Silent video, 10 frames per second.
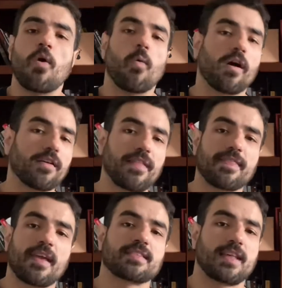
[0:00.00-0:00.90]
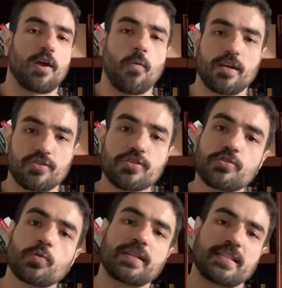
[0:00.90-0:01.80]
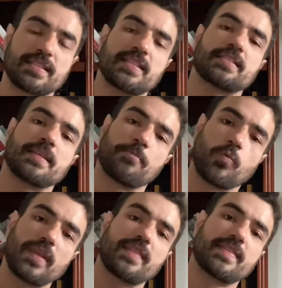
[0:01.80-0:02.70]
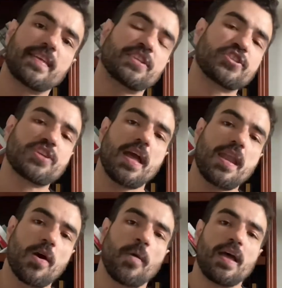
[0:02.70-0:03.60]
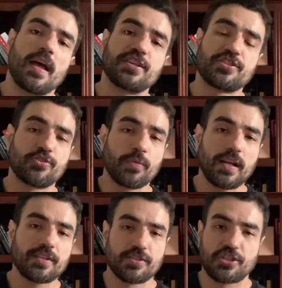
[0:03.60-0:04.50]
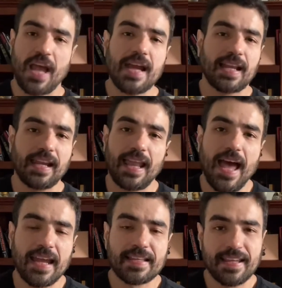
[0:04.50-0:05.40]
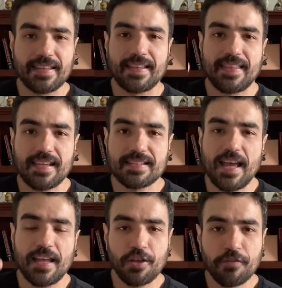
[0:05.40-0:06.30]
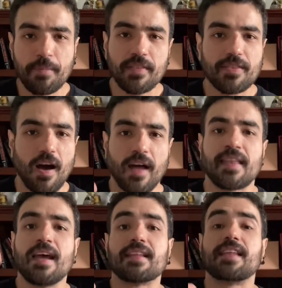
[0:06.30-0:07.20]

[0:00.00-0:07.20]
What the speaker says: One of the things that I wanted to do in the system with this channel is really to shine a light in the things that you've been taught